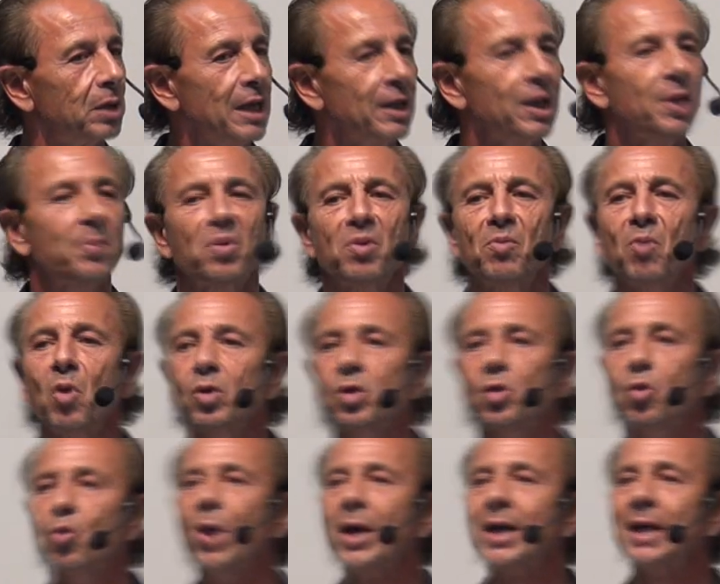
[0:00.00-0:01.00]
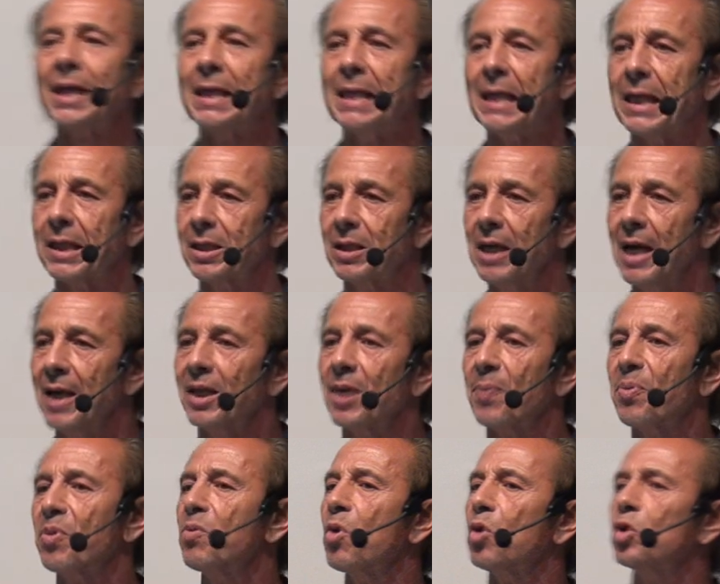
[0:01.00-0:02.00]
that promotes wickedness, that
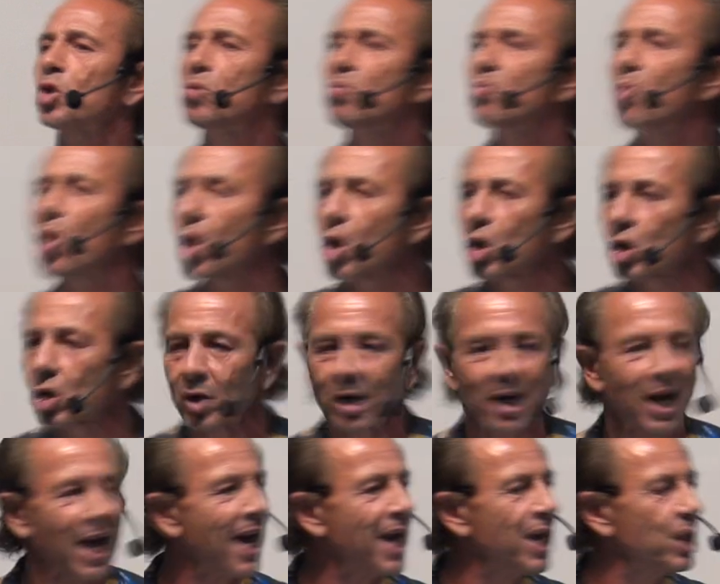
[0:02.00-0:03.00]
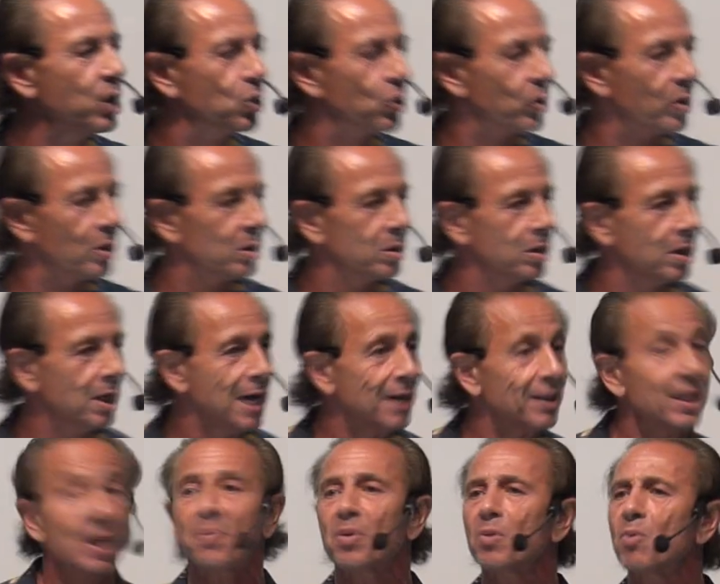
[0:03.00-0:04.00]
promotes murder and hatred,
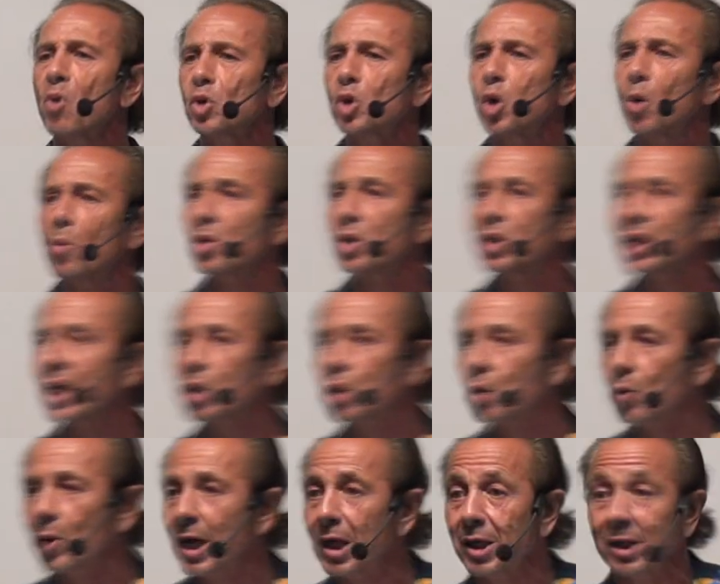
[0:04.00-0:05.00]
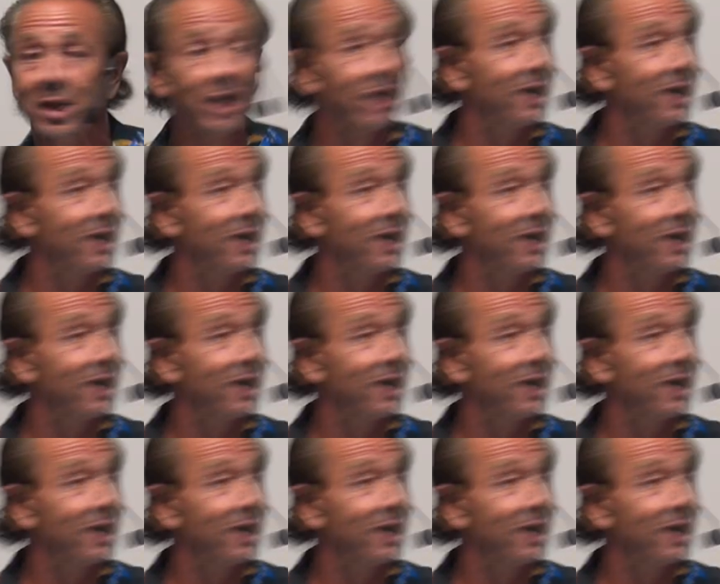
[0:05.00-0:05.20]
that promotes homosexuality,